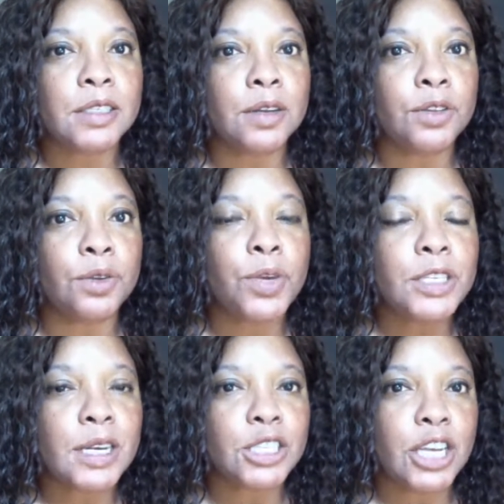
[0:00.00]
the
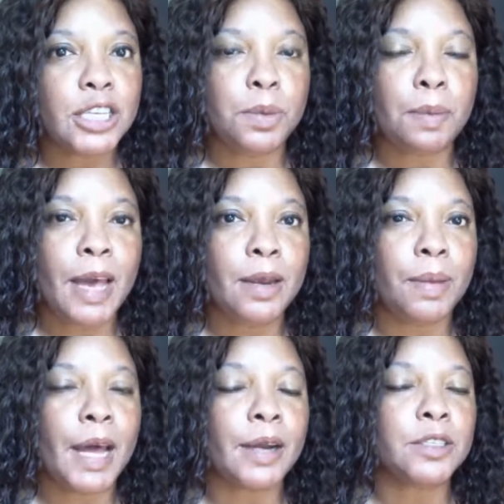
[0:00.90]
reason I changed my mind
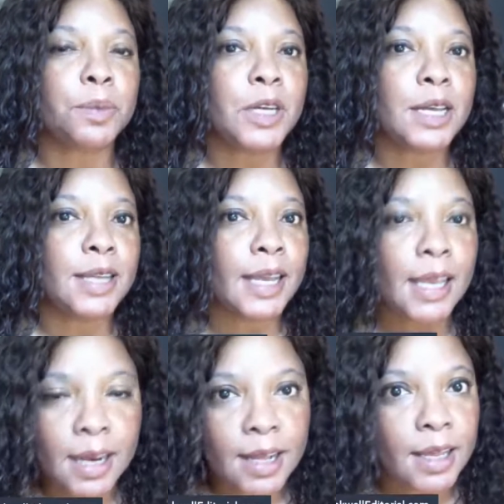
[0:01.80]
about it is because,
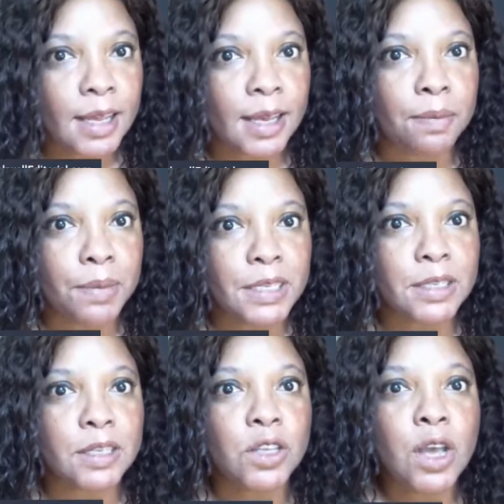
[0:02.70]
like anything in
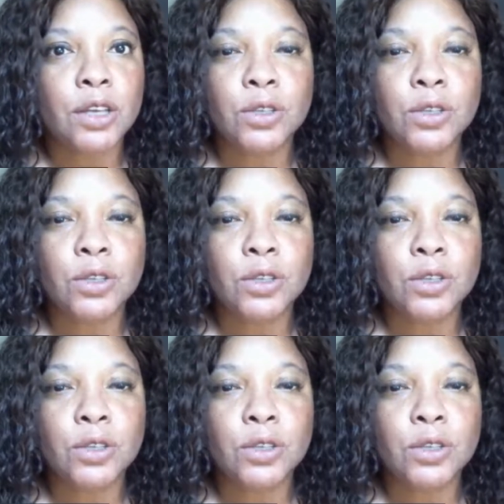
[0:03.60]
business,